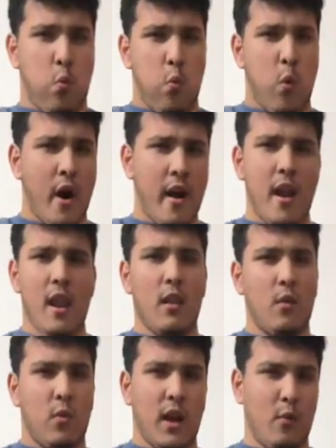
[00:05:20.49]
what
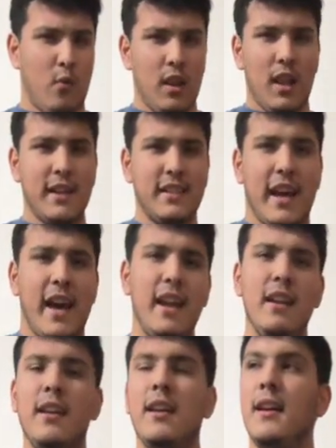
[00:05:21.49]
like what lies
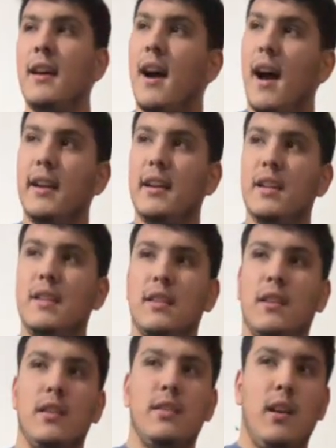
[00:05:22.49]
ahead I guess,
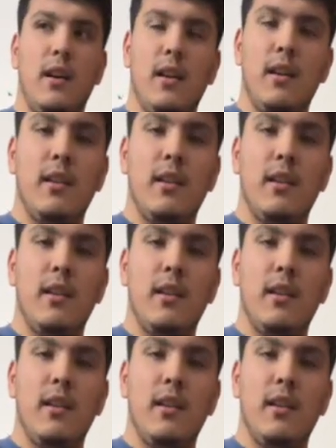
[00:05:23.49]
because, uh,